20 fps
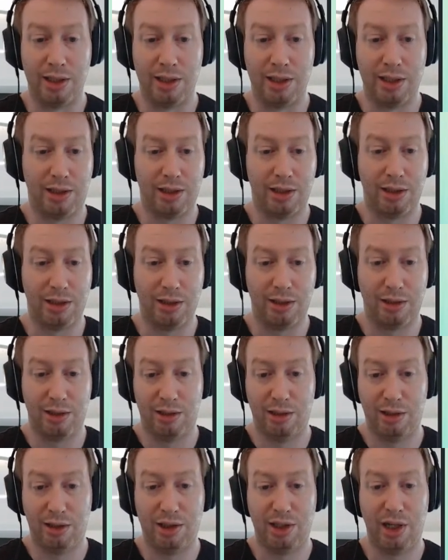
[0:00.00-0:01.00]
that is
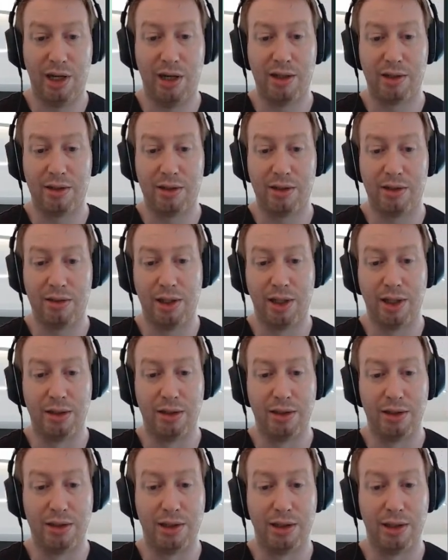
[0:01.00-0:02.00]

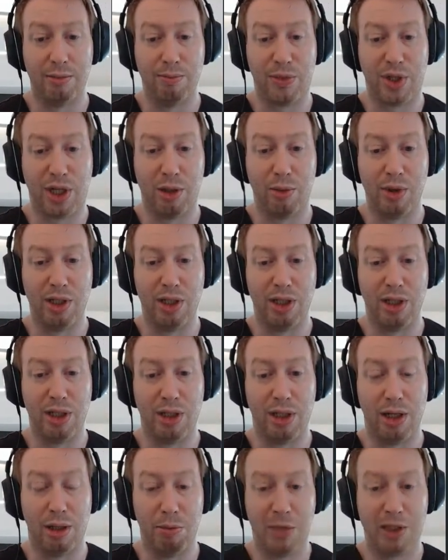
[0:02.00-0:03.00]
shared, and
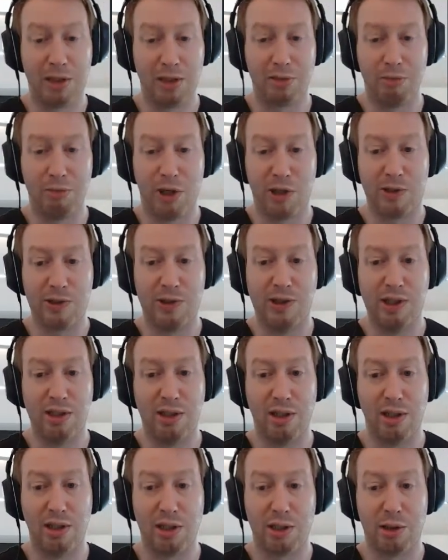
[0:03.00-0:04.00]
can we omit as
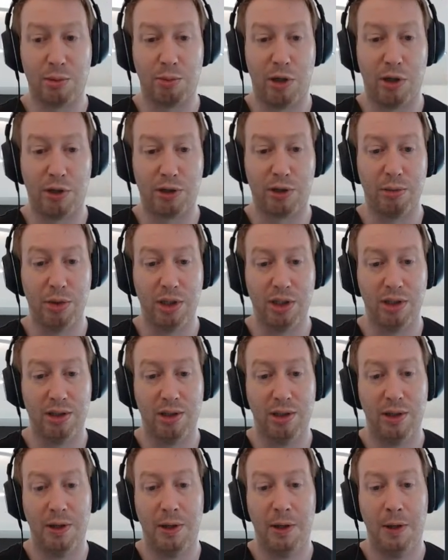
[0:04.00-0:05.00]
much detail as
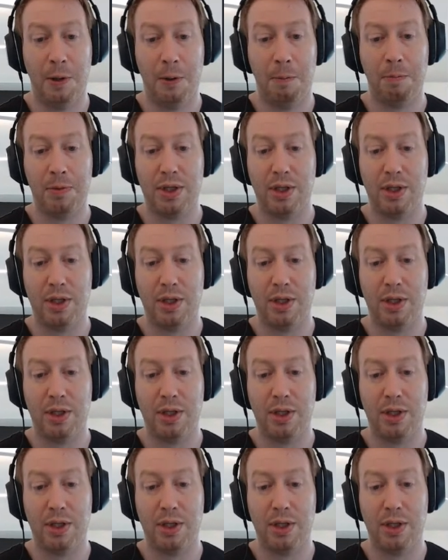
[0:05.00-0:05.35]
possible